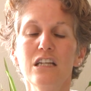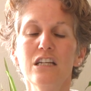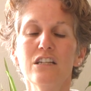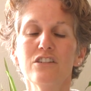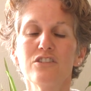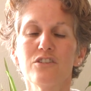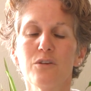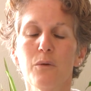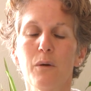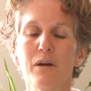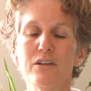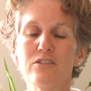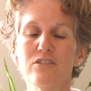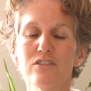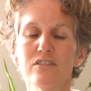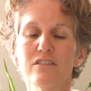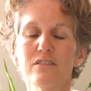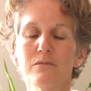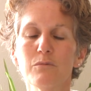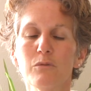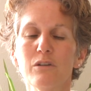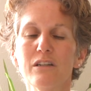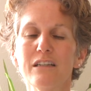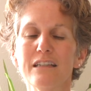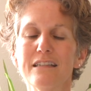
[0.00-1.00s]
So I
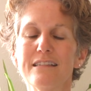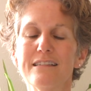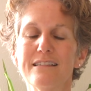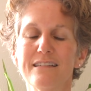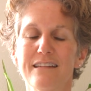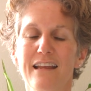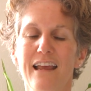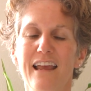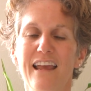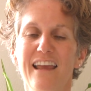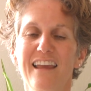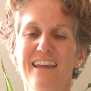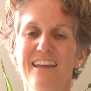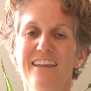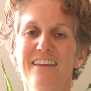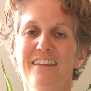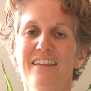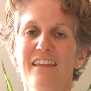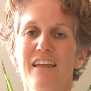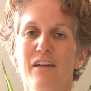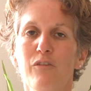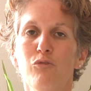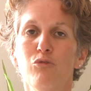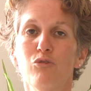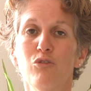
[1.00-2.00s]
just want to say
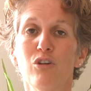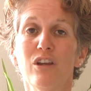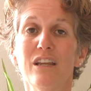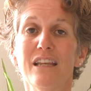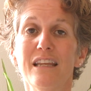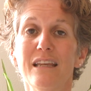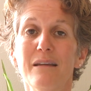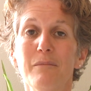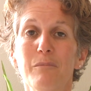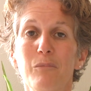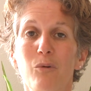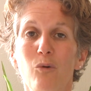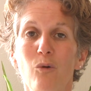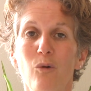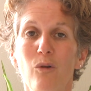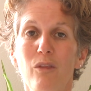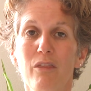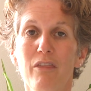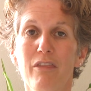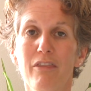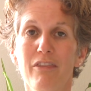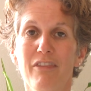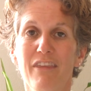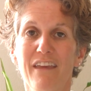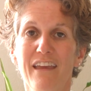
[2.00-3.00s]
a really
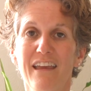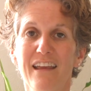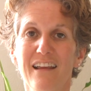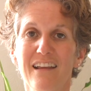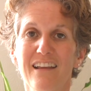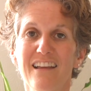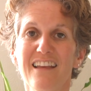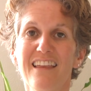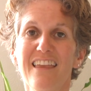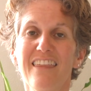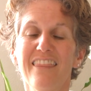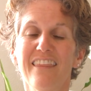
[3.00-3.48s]
important thing: